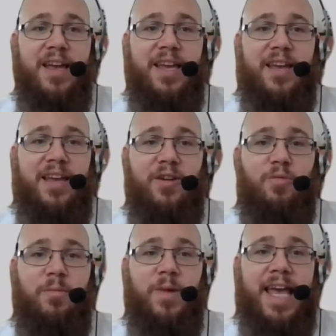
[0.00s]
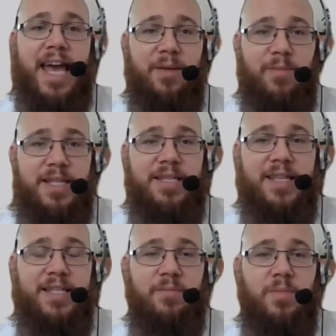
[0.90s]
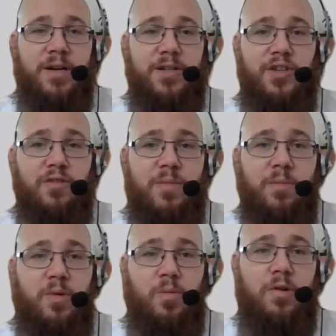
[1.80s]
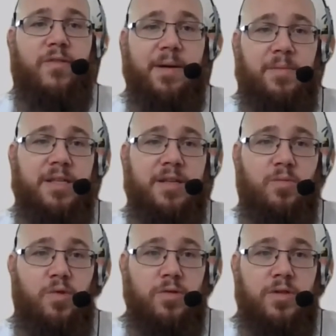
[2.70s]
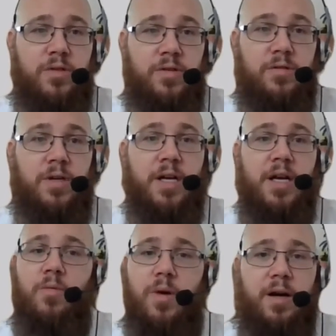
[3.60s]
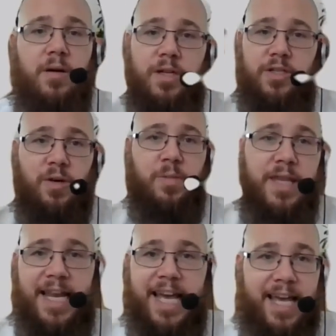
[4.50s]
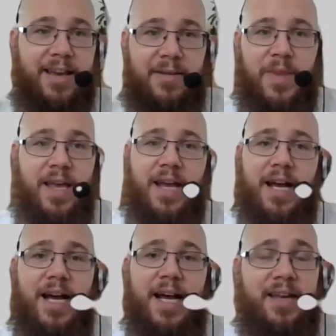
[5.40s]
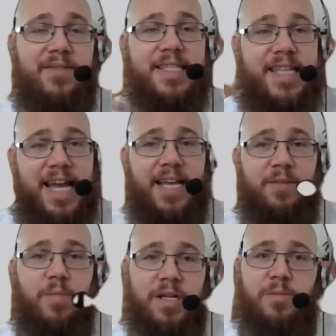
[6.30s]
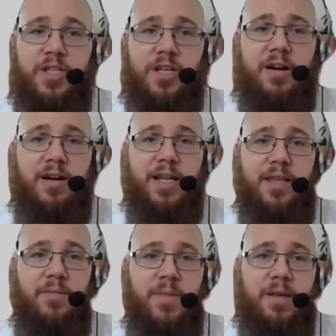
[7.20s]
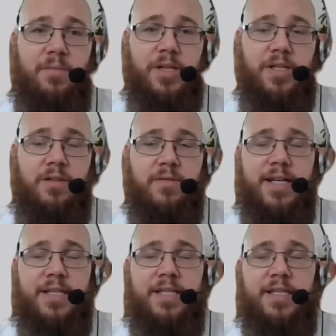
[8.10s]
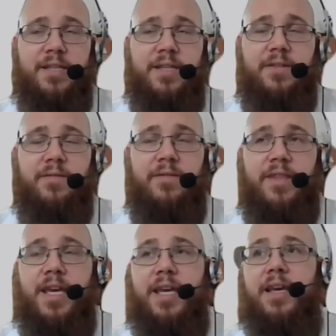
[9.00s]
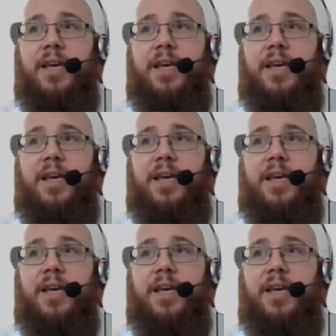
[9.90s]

When we came into this in March, you remember Wolverhampton and Walsall were top of the league and have stayed much higher than much of the rest of the